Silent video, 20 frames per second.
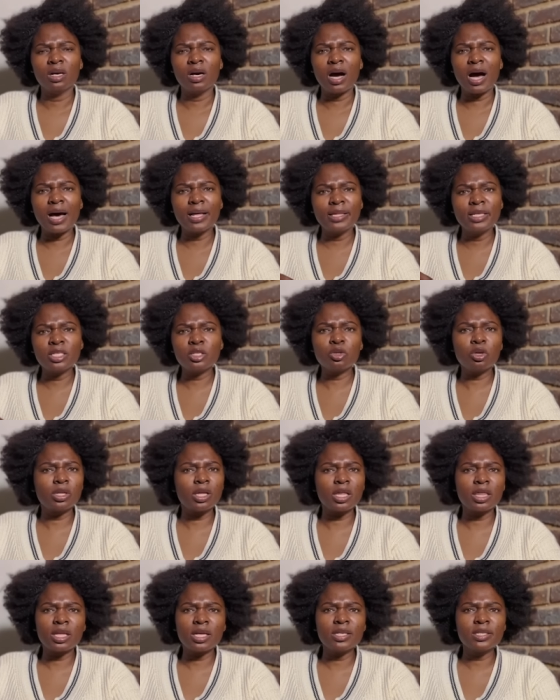are these not
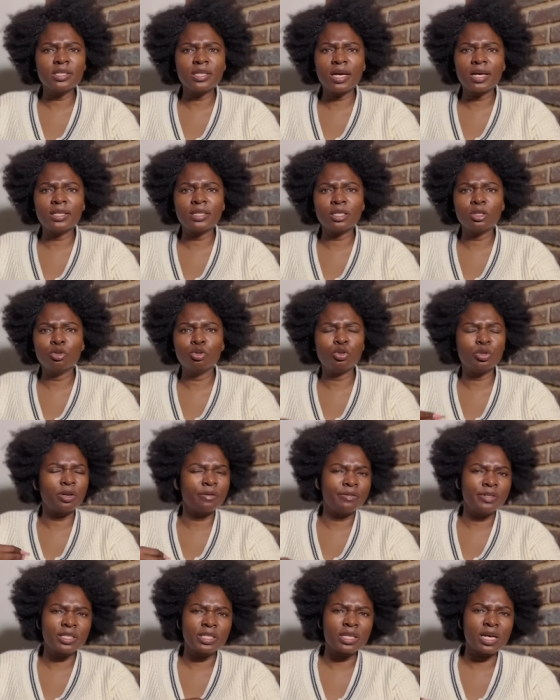the things that you should
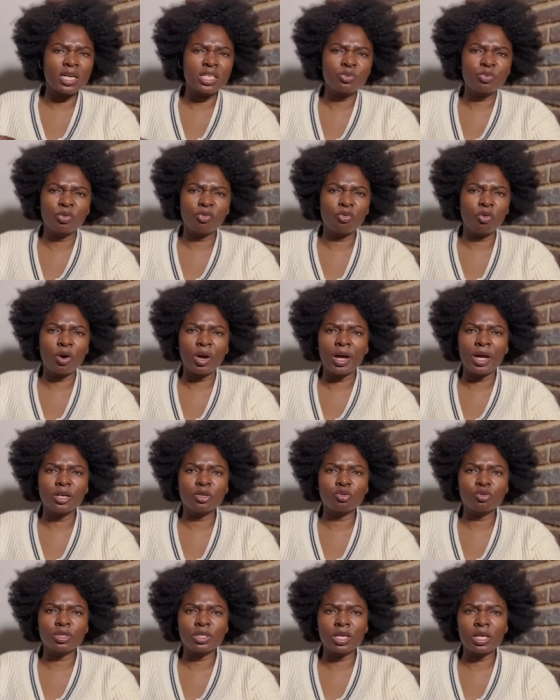have discussed beforehand
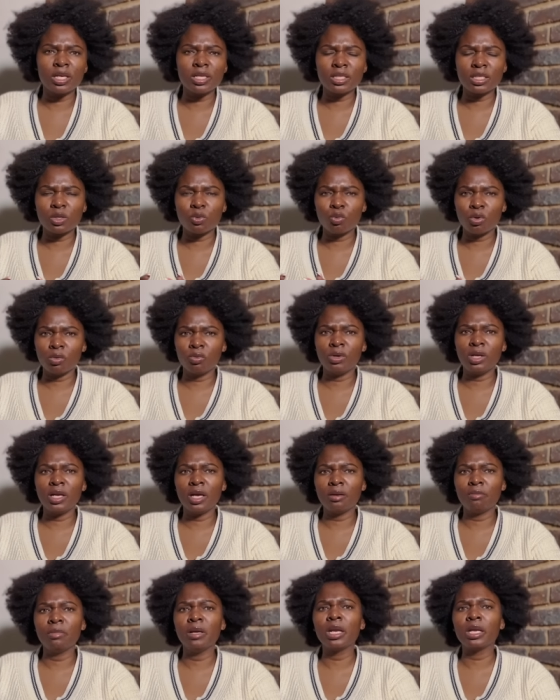to say listen when we
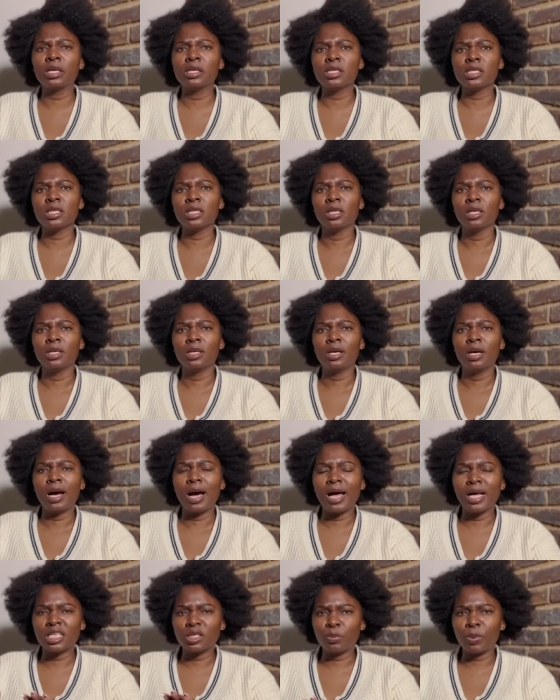get married
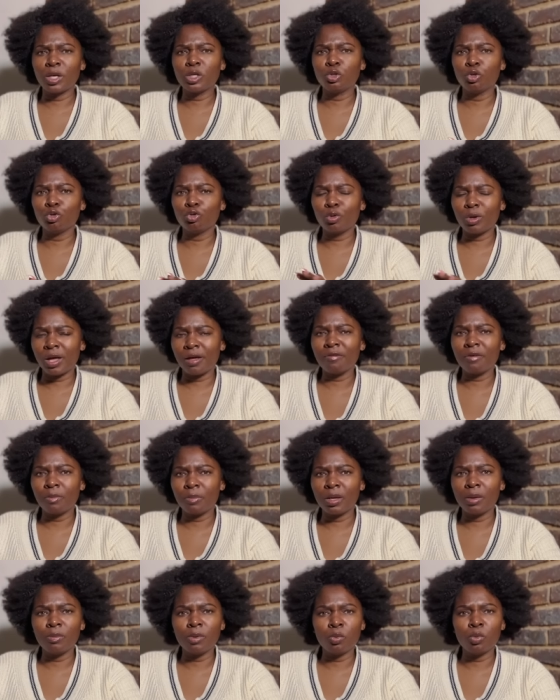I expect you to have a
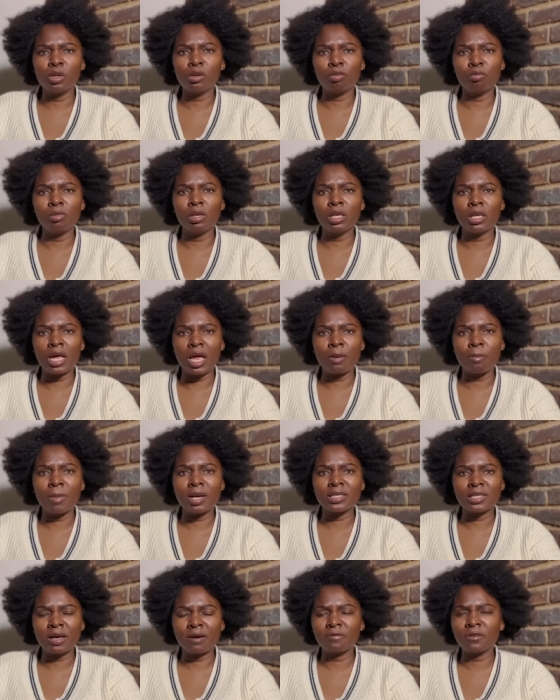baby with me nine
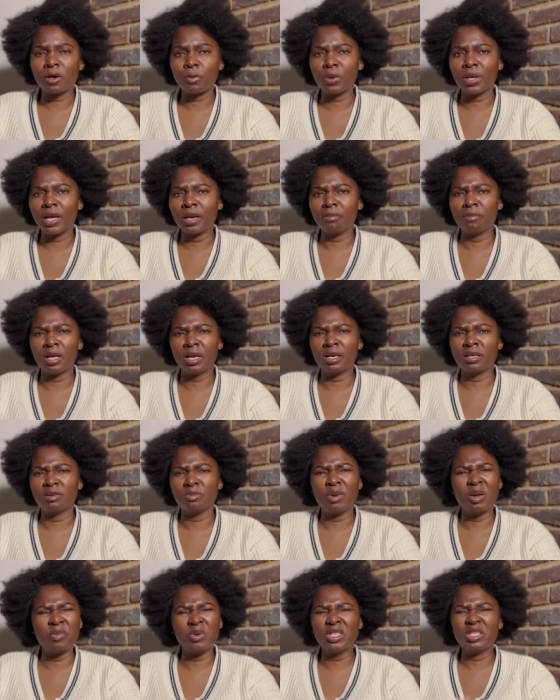months after we get married.
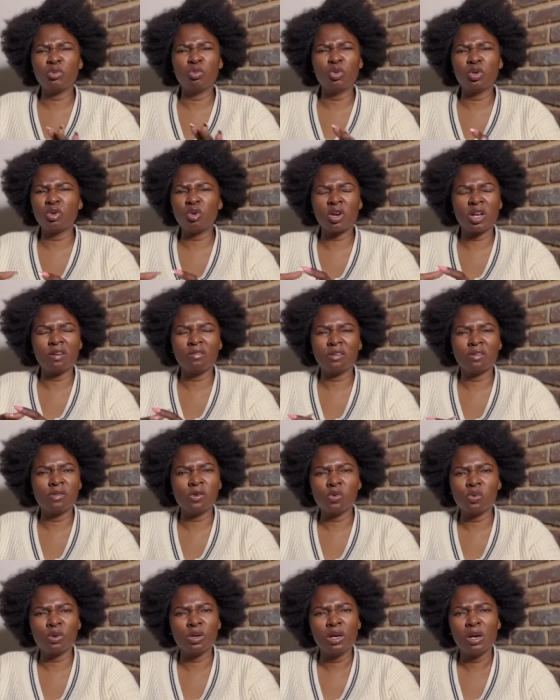Maybe she would not have
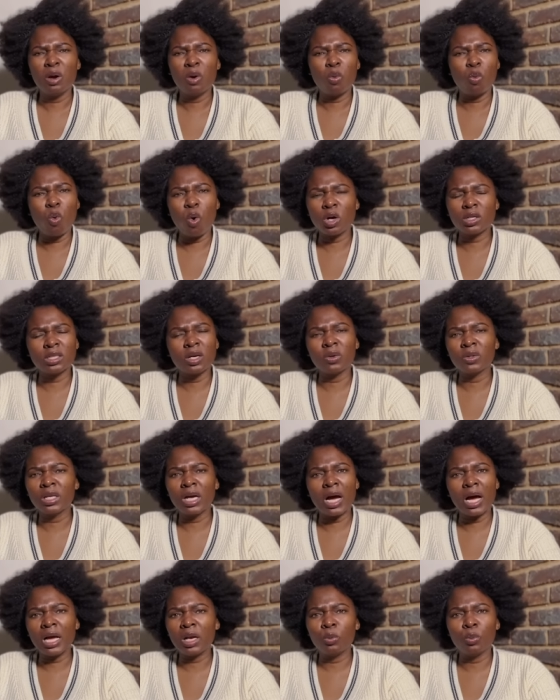even walked down
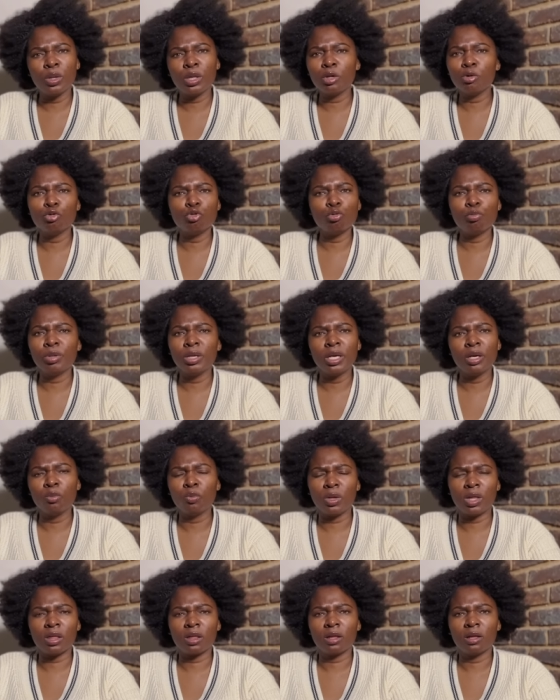the aisle with you to
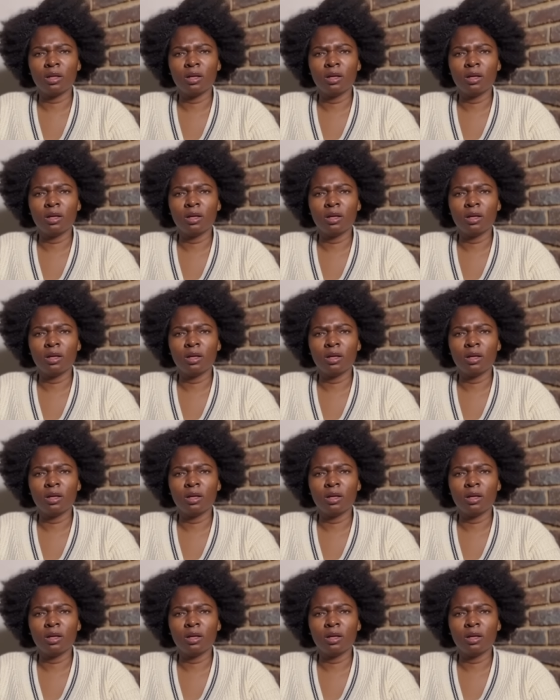begin with.